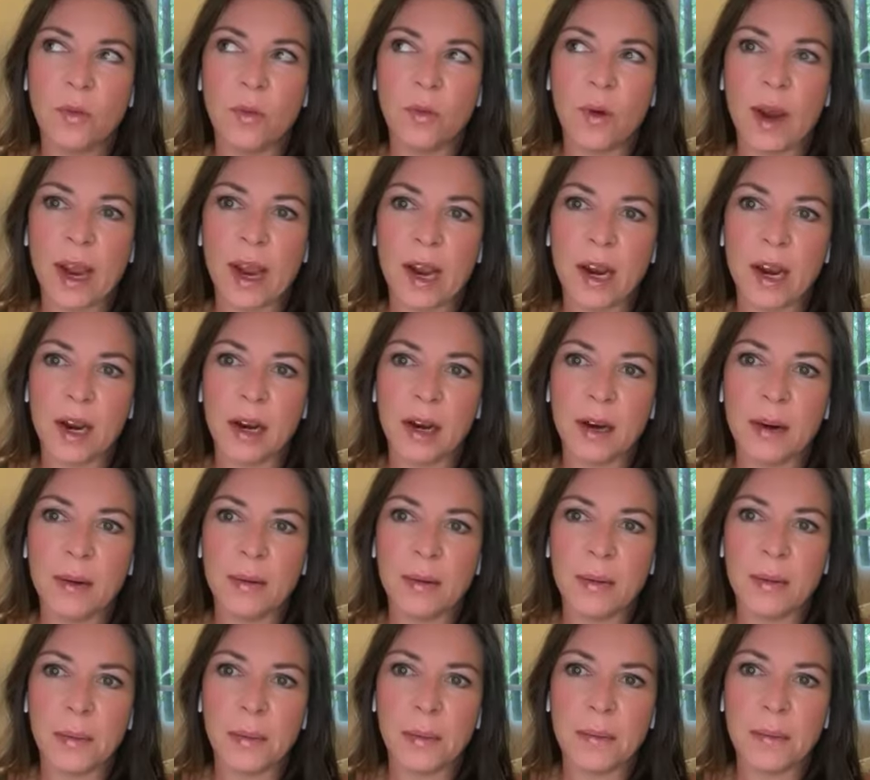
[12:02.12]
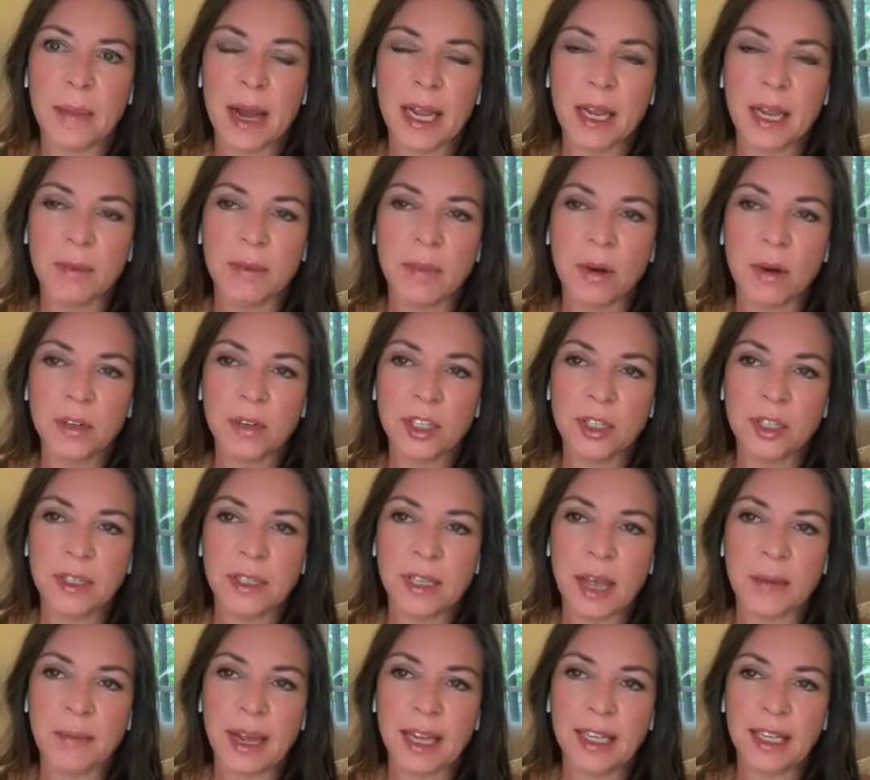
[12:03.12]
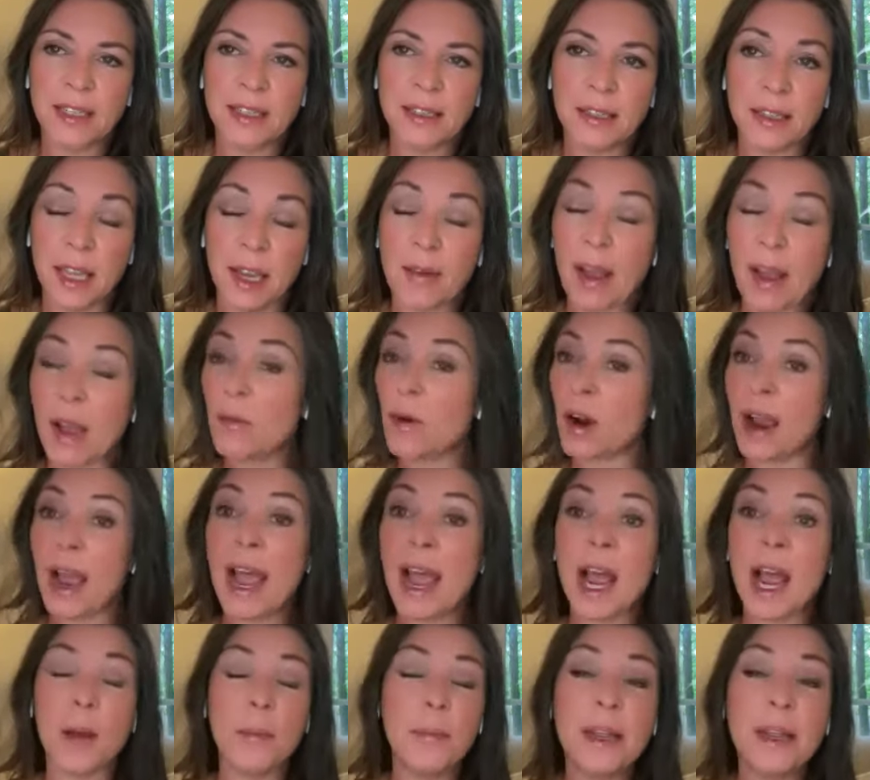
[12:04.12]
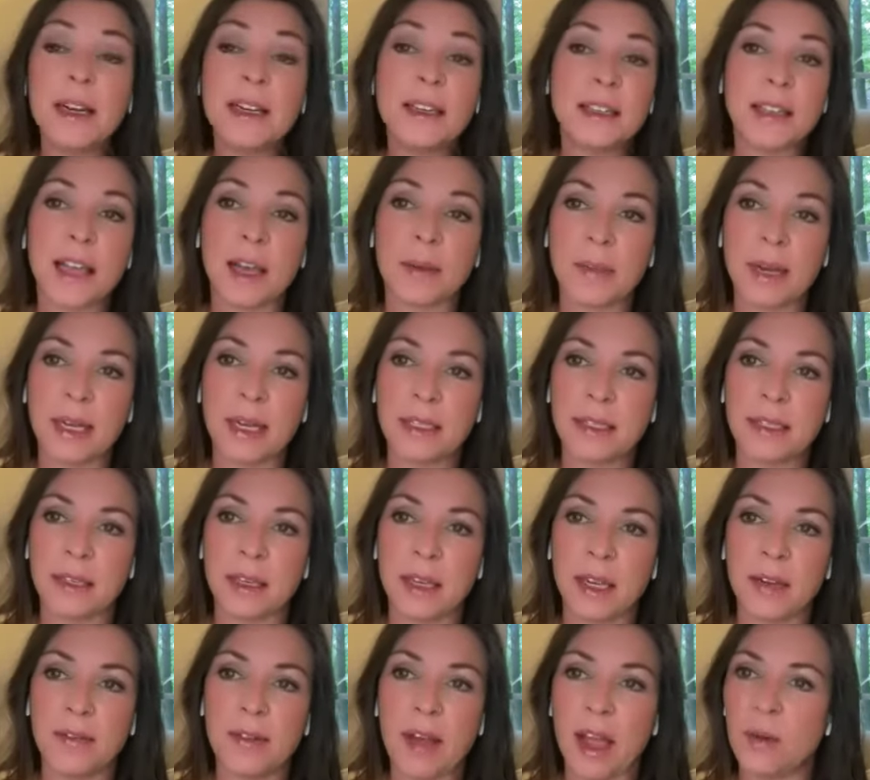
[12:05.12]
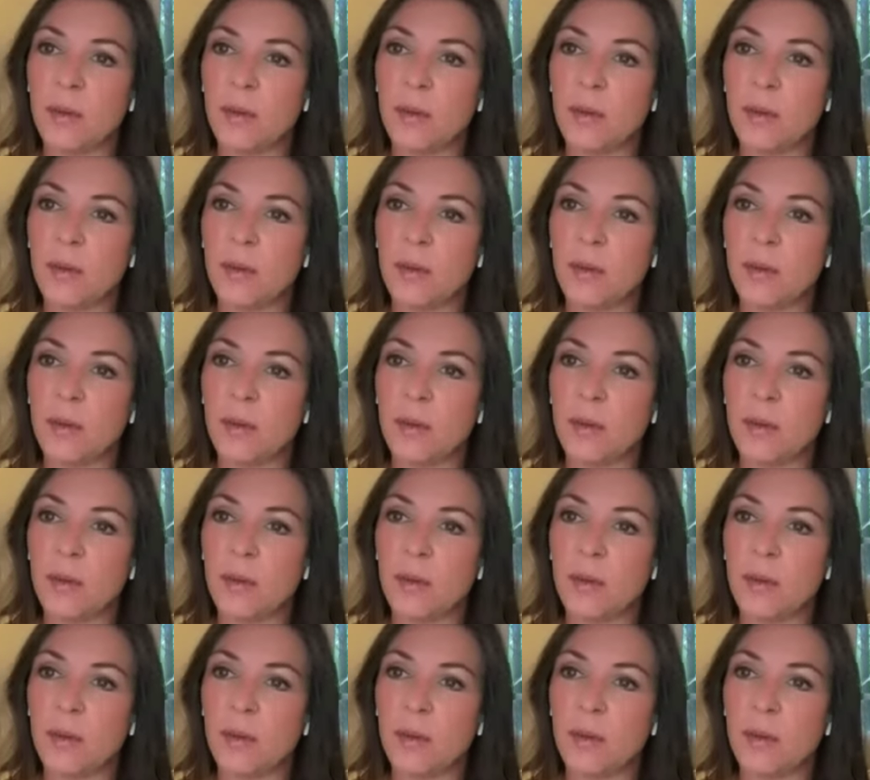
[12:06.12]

wear my emotions on my sleeve. I wear happiness on my sleeve.